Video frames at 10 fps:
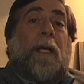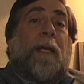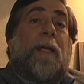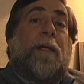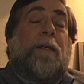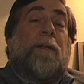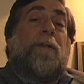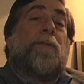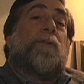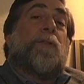
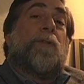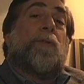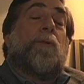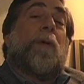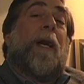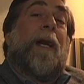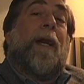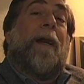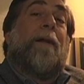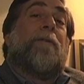is to
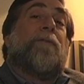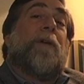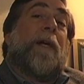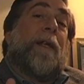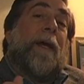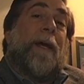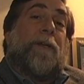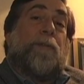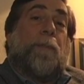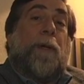have an
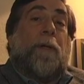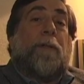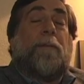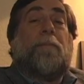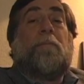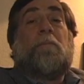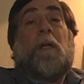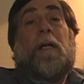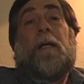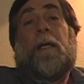expert.
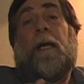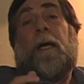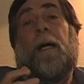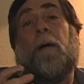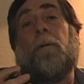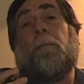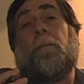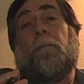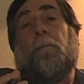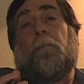Now,
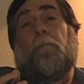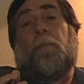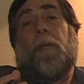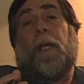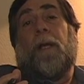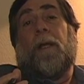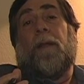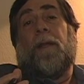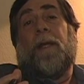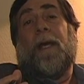
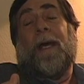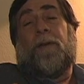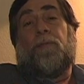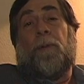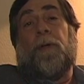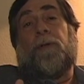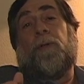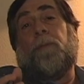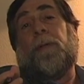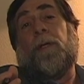the expert
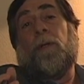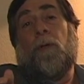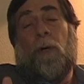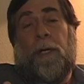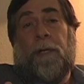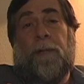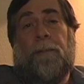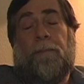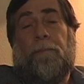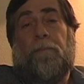could be a lawyer,
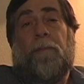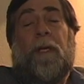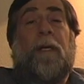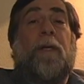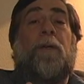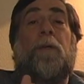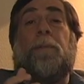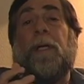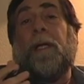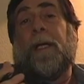it could
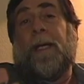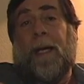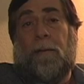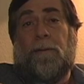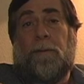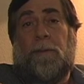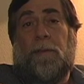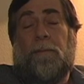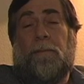be an accountant,